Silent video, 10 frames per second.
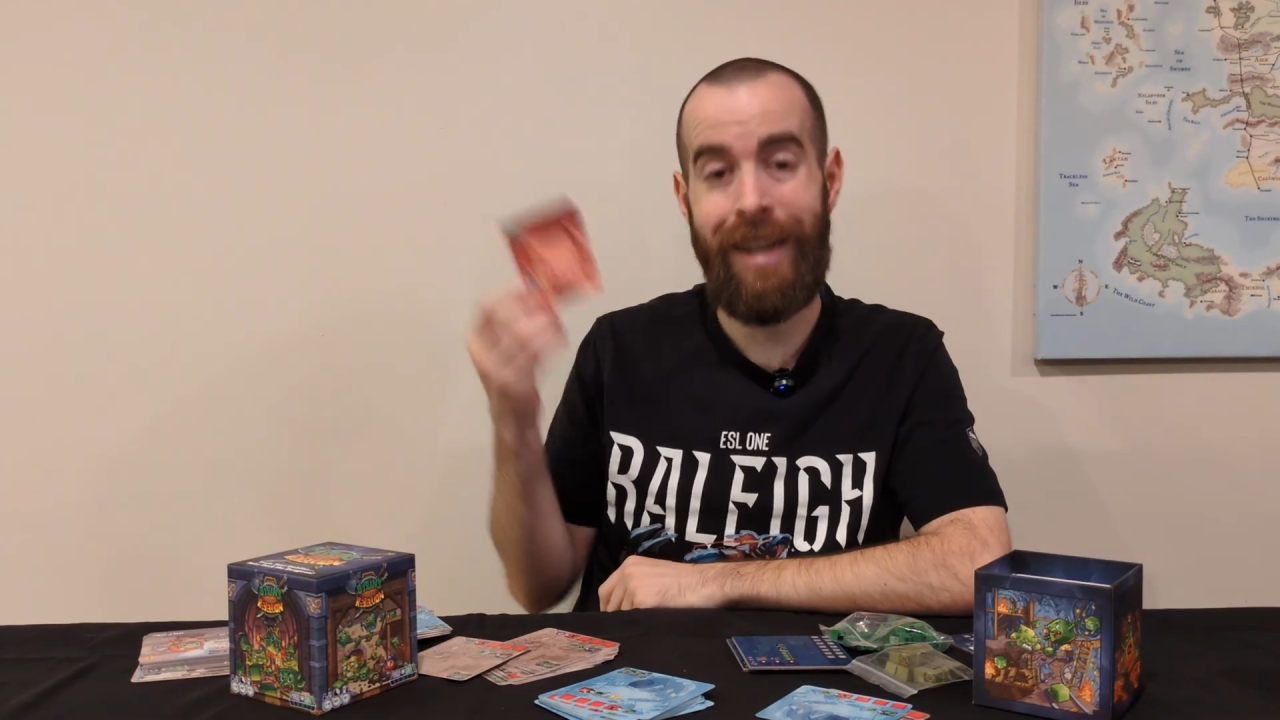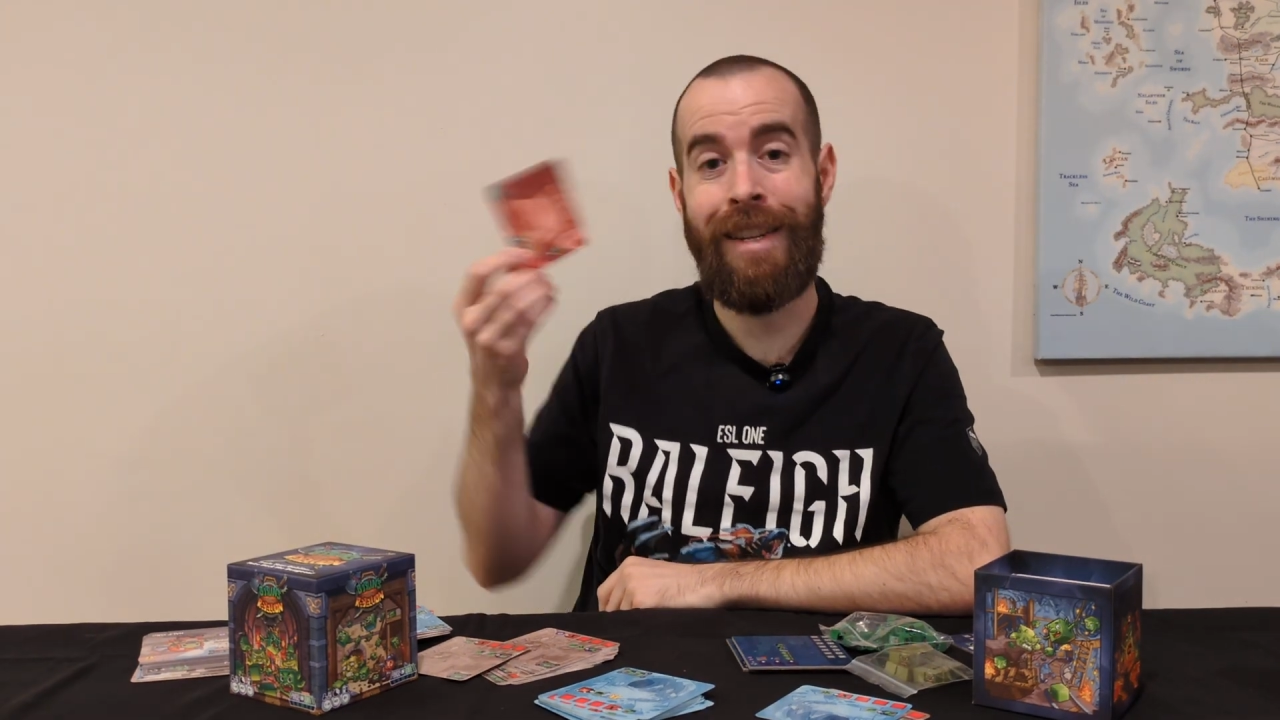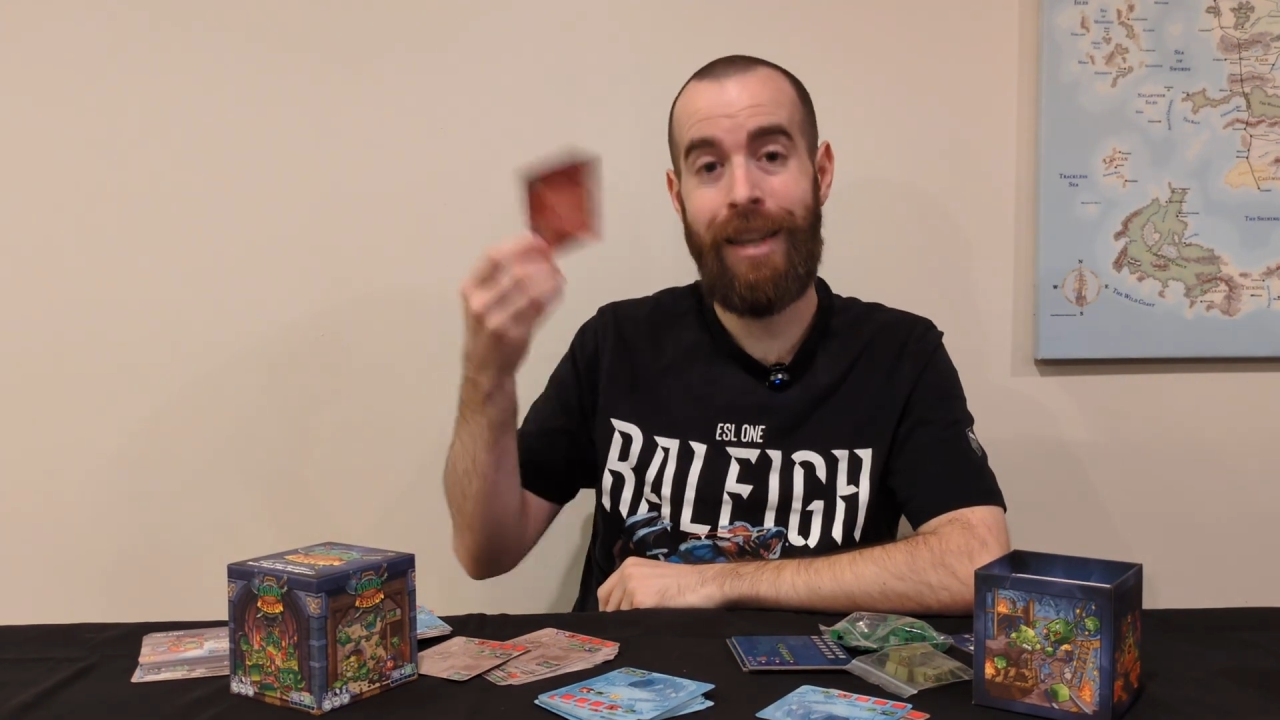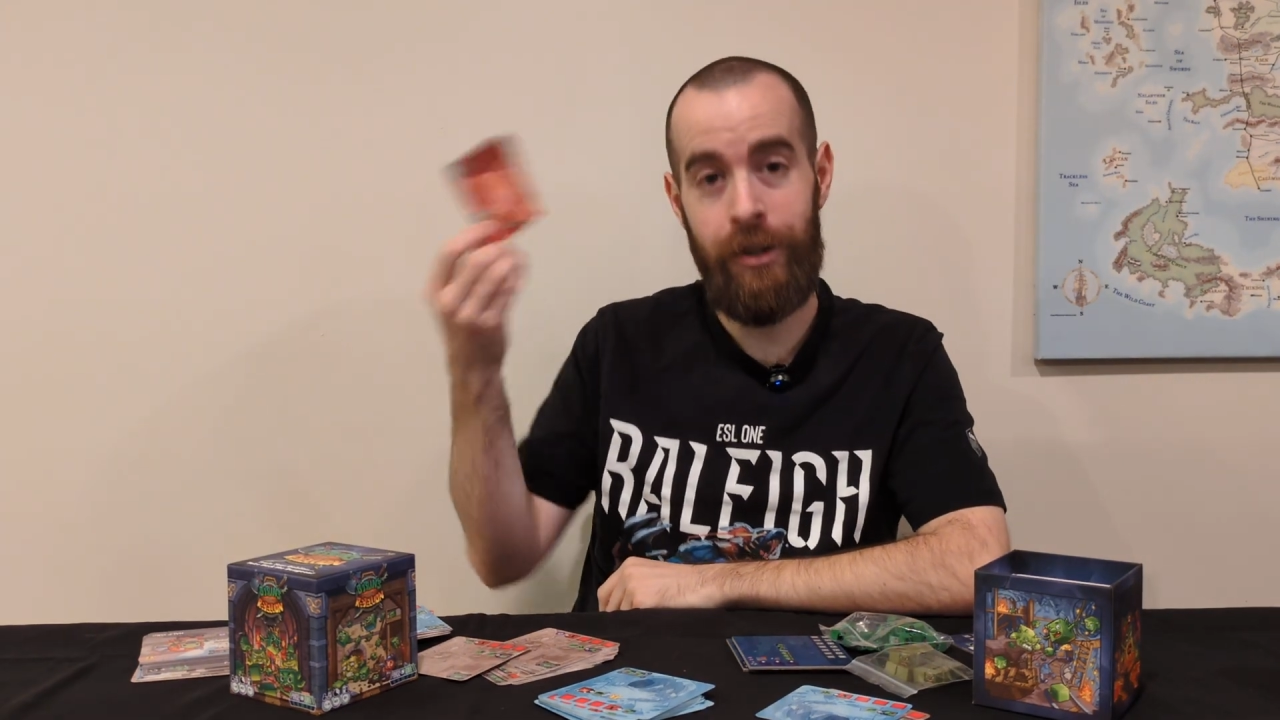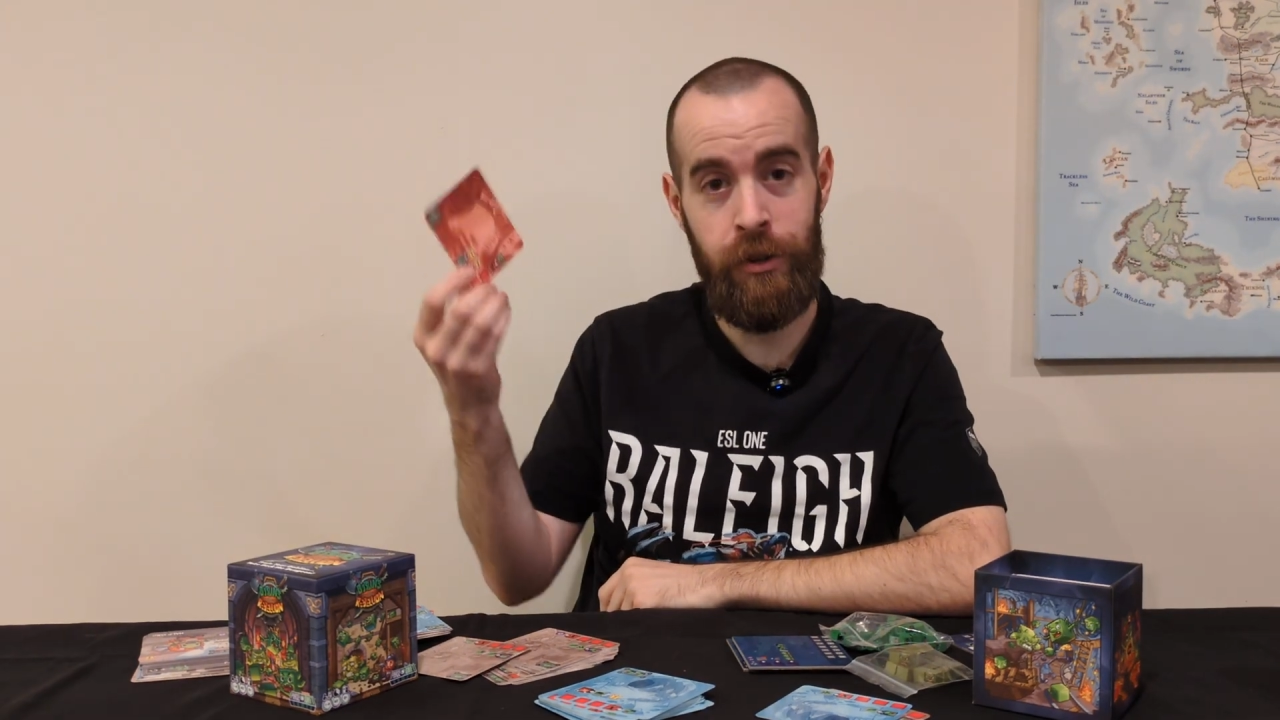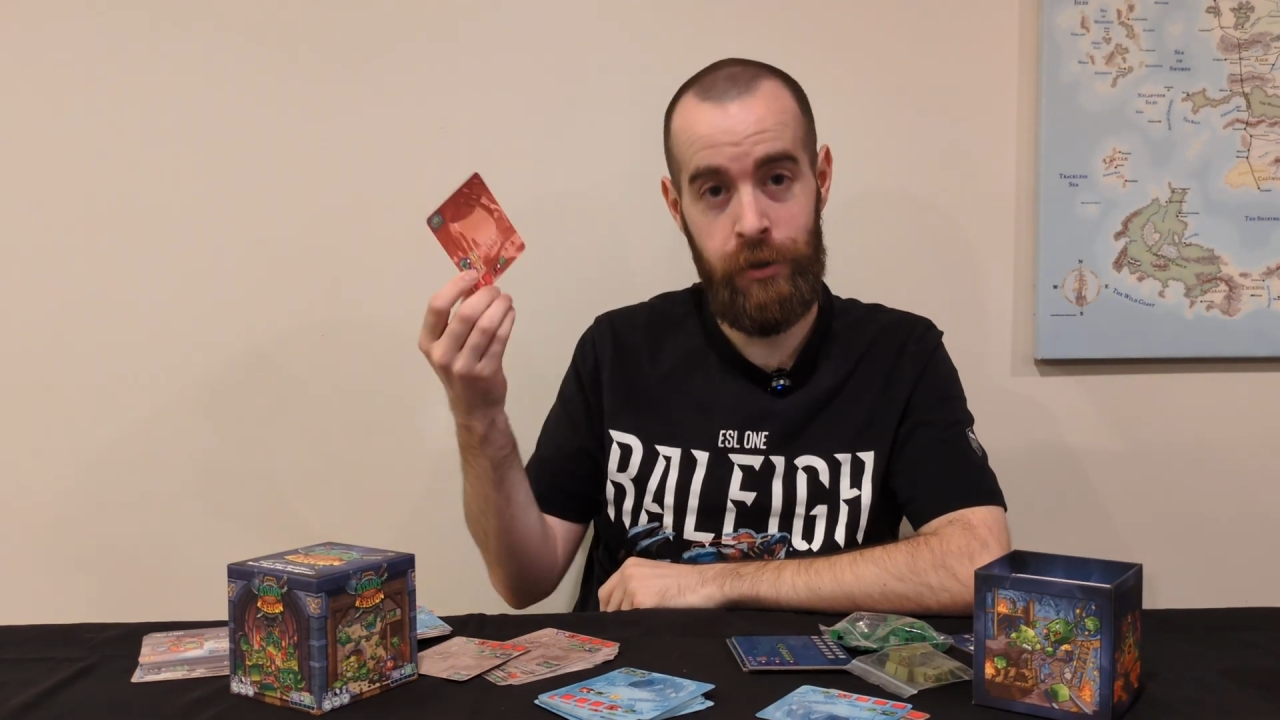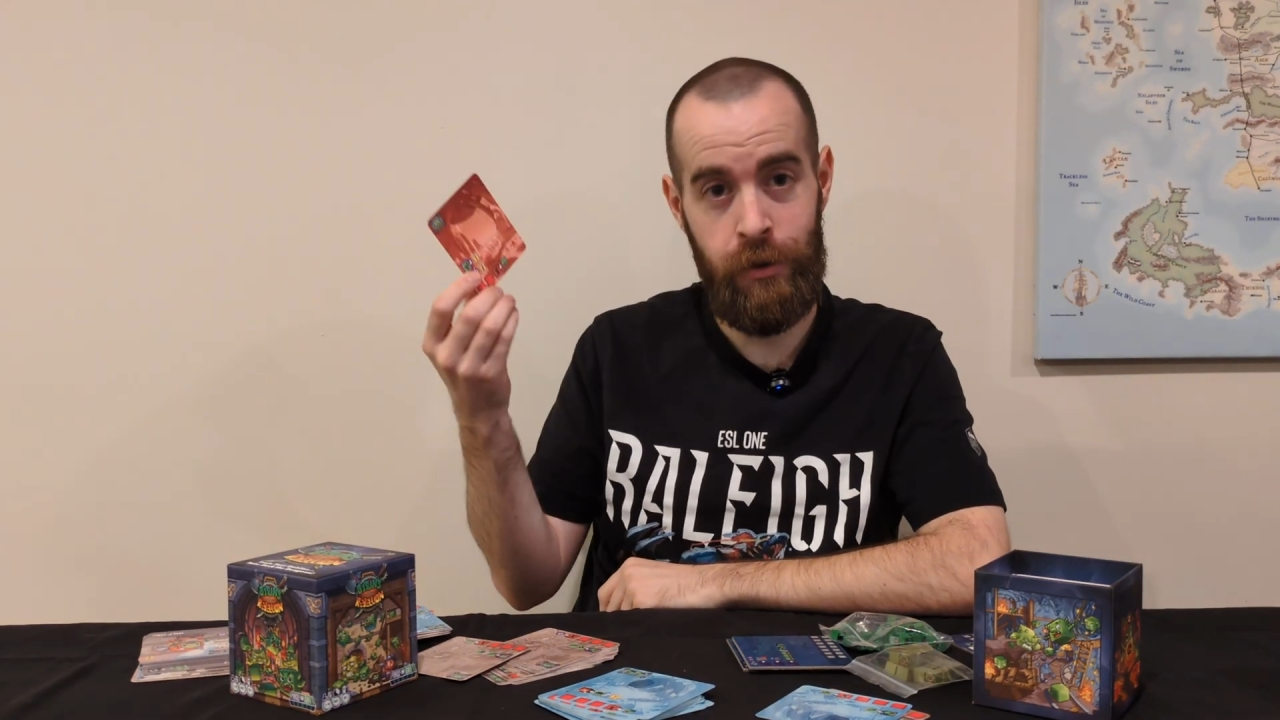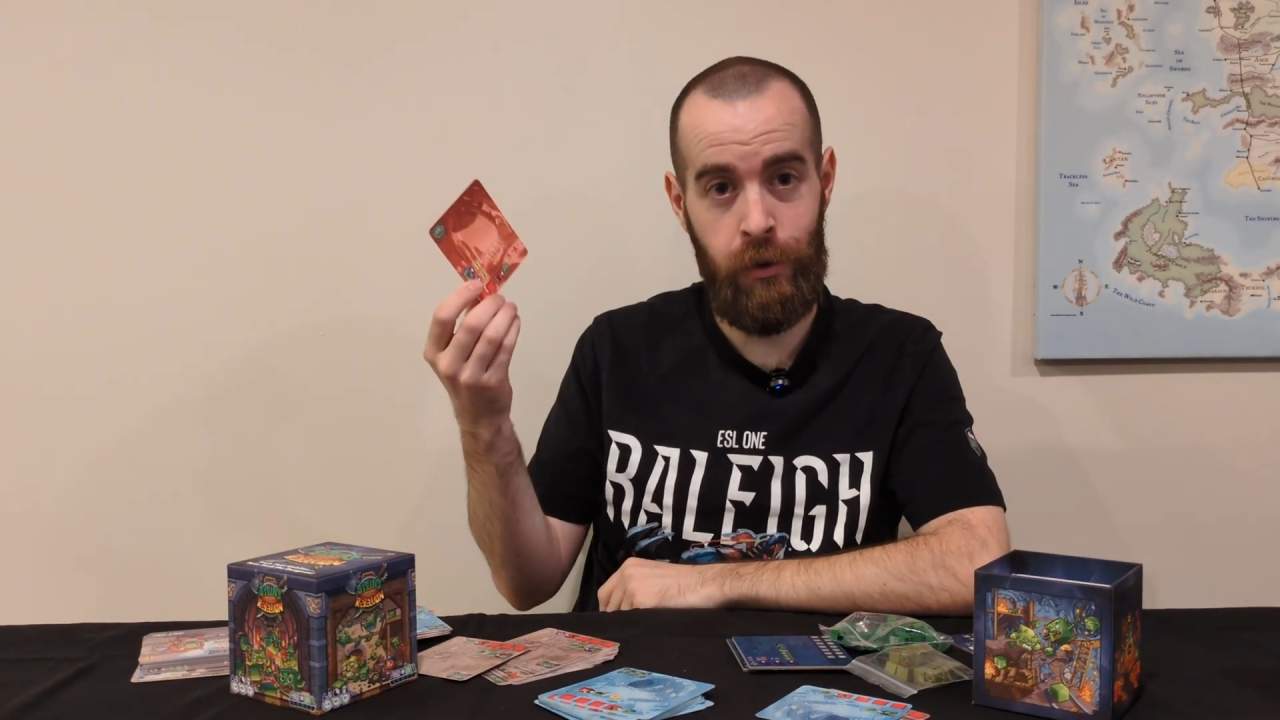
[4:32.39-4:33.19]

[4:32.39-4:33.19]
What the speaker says: addition to the